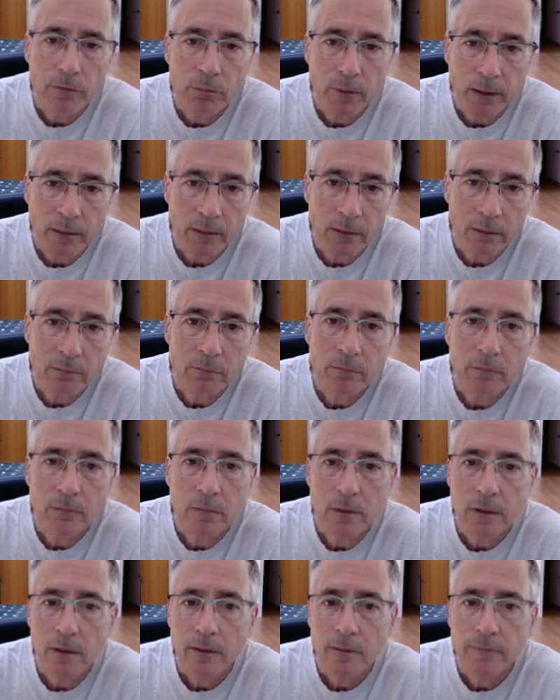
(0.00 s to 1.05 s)
threaten
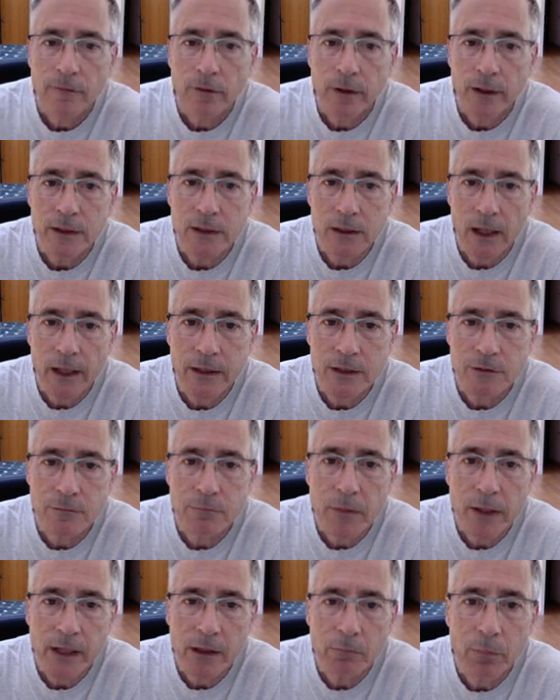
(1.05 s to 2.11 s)
various kinds
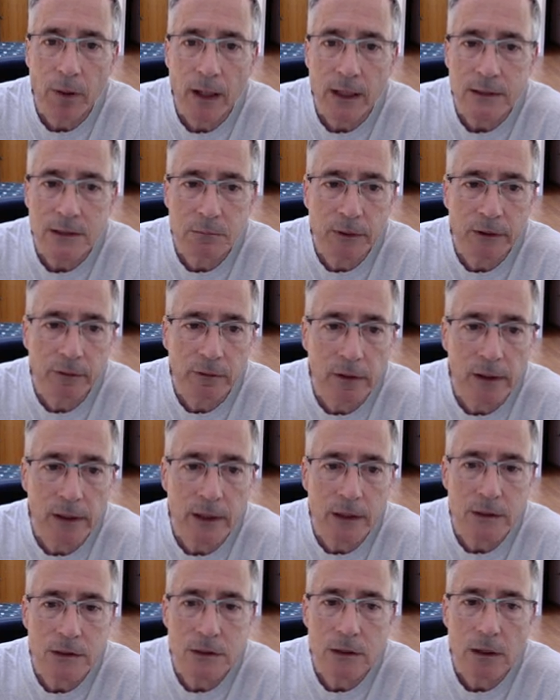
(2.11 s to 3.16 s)
of mating
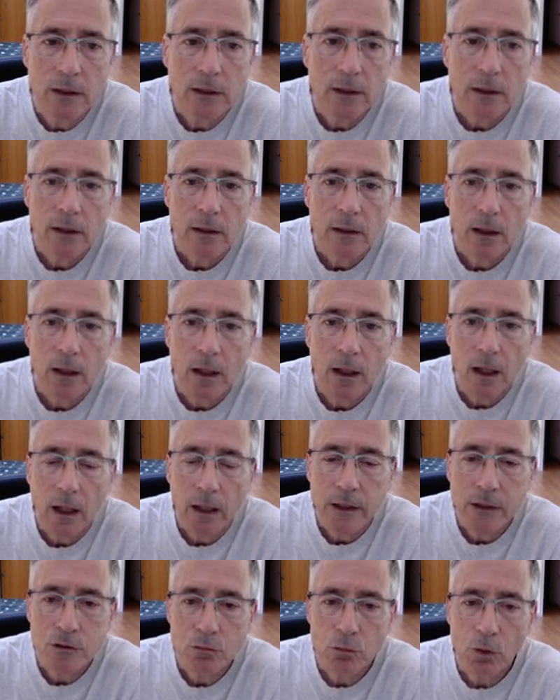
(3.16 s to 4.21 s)
possibilities.
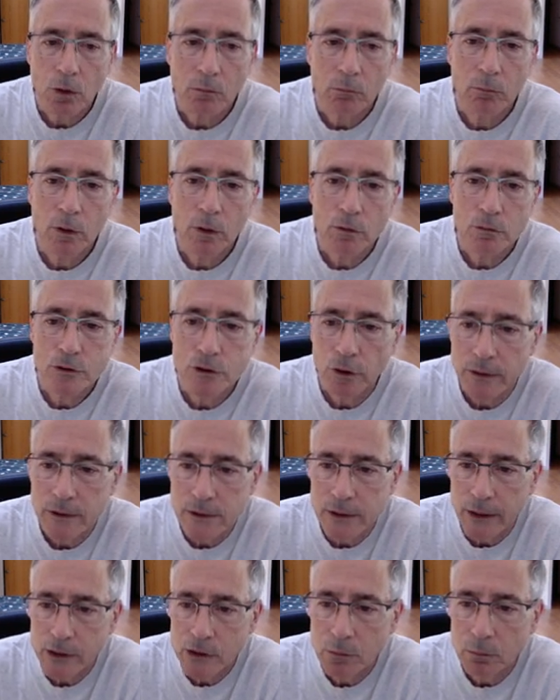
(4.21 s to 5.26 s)
His rook moves, so
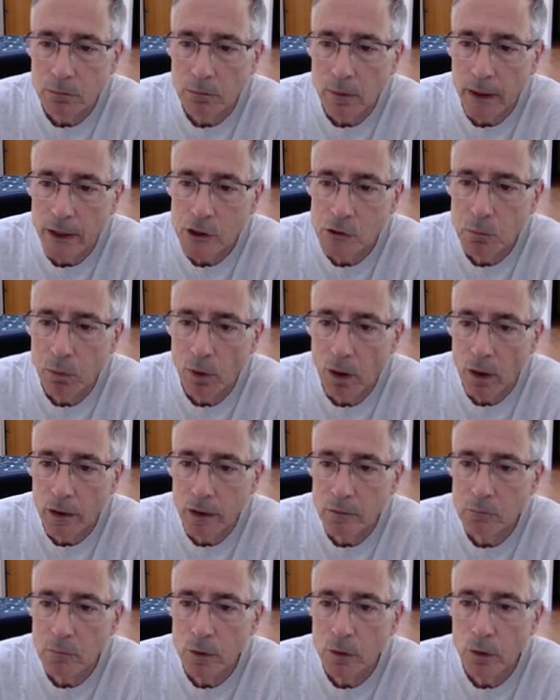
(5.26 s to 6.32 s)
his h
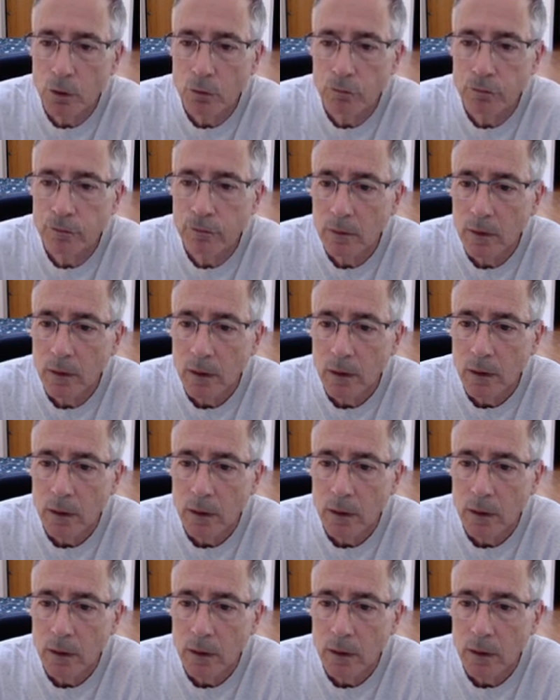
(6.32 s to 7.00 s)
pawn could move.